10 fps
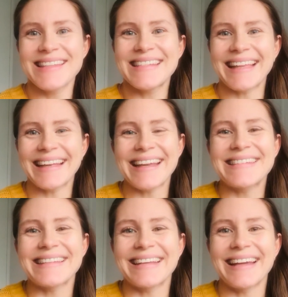Natalie
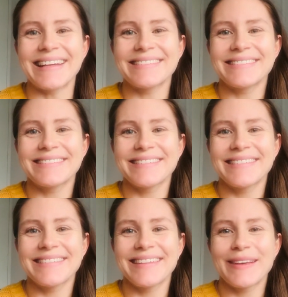Esler here.
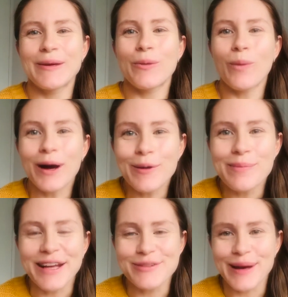Welcome
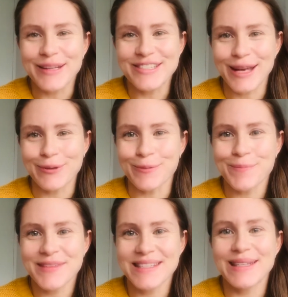back to our channel.
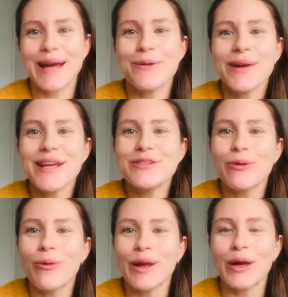Today we are
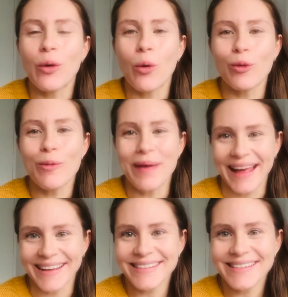talking all
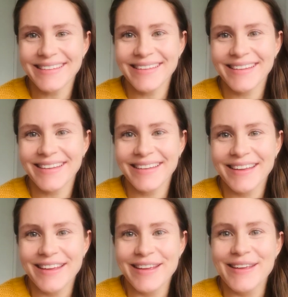about
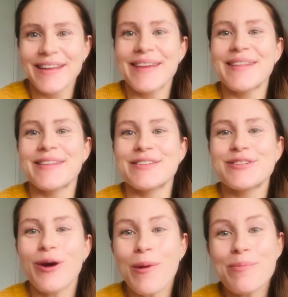the
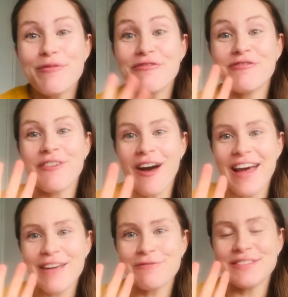top
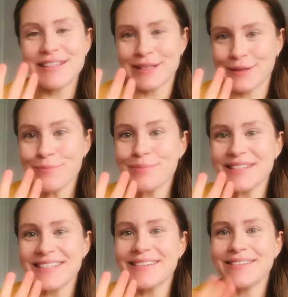5
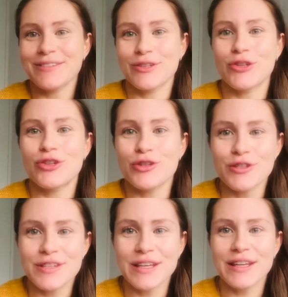tips to
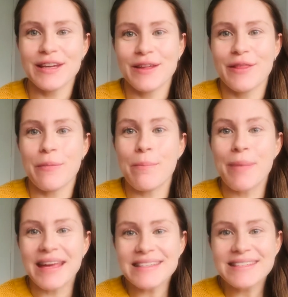choosing the
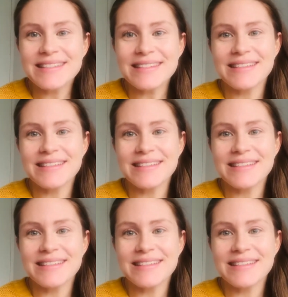best